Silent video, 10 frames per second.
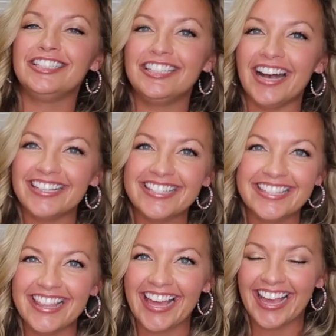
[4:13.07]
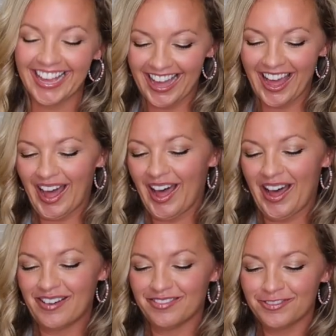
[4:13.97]
Just think
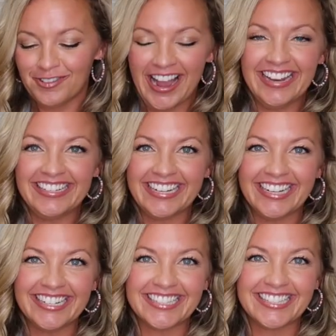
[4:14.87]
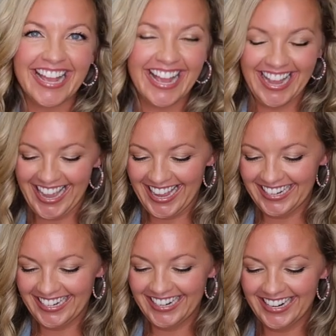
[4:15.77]
of reindeers
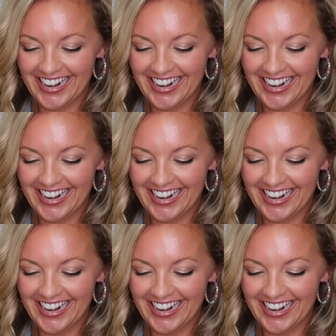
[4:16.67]
and